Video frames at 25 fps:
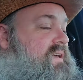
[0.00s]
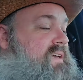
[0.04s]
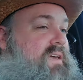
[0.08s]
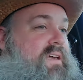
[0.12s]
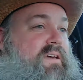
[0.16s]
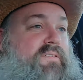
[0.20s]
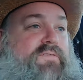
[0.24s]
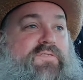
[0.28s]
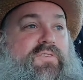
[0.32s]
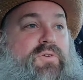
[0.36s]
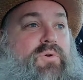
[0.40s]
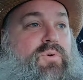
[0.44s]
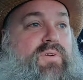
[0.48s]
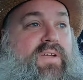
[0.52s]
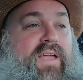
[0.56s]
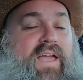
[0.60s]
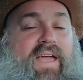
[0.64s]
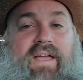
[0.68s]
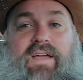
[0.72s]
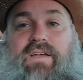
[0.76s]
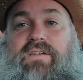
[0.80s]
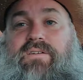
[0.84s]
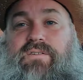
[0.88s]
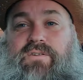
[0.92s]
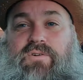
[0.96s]
If you
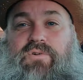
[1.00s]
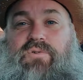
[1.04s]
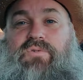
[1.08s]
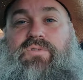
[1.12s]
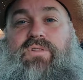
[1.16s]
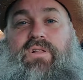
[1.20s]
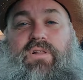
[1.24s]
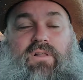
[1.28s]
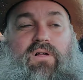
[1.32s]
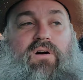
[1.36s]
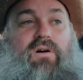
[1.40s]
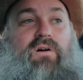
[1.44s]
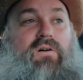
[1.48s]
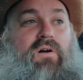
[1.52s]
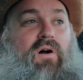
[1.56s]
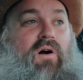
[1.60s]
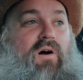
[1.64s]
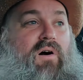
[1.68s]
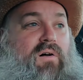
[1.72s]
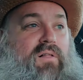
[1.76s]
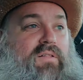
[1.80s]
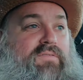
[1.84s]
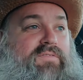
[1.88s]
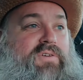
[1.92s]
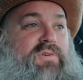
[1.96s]
can't do the long
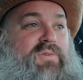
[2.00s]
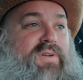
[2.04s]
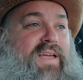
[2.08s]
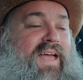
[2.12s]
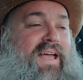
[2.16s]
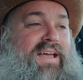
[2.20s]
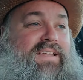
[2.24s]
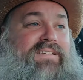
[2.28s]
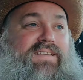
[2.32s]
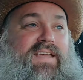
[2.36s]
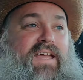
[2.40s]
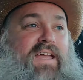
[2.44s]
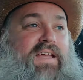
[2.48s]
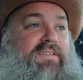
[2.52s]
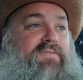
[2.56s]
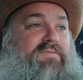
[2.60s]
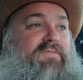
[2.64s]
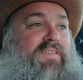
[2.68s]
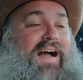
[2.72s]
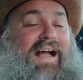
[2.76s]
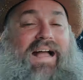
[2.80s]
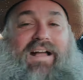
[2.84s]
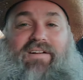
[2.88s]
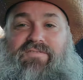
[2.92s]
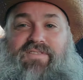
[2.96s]
haul, if you can't take
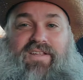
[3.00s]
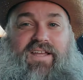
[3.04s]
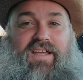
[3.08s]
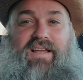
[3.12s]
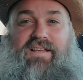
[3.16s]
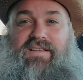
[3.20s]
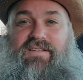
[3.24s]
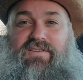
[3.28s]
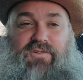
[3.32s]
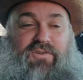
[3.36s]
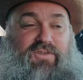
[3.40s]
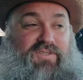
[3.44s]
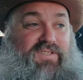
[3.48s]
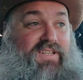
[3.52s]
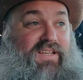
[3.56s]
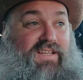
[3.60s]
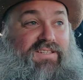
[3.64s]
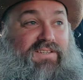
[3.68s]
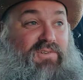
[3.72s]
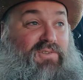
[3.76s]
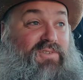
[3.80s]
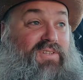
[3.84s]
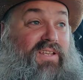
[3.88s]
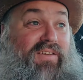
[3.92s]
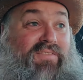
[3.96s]
5 days or
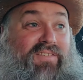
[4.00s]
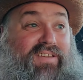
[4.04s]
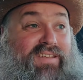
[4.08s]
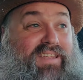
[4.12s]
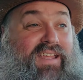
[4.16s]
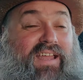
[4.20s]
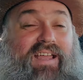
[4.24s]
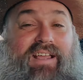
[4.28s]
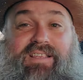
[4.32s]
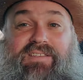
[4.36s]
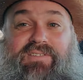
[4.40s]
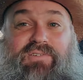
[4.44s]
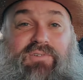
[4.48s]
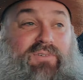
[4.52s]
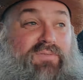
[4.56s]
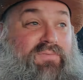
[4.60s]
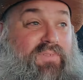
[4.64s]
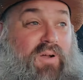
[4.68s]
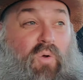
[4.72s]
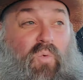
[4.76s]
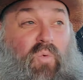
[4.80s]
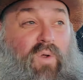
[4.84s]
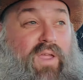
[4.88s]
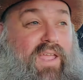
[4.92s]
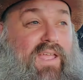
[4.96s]
6 or 7 days or
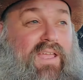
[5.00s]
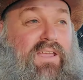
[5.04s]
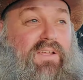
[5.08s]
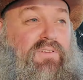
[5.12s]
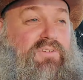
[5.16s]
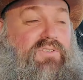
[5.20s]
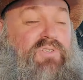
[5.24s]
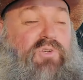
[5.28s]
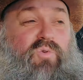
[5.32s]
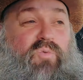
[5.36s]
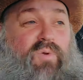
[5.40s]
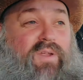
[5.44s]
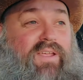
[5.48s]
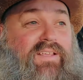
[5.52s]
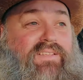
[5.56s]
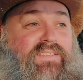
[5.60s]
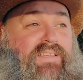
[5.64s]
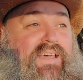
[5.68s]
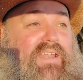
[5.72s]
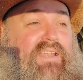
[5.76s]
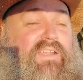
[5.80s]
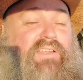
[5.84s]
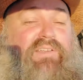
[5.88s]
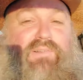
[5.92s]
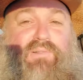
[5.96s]
a week or 2 weeks
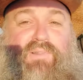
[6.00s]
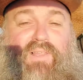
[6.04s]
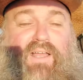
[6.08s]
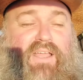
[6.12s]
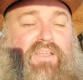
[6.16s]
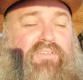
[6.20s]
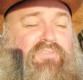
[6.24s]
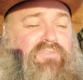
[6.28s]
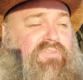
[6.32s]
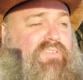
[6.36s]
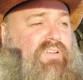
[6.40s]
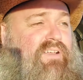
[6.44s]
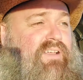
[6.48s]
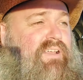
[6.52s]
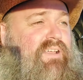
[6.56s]
out of your life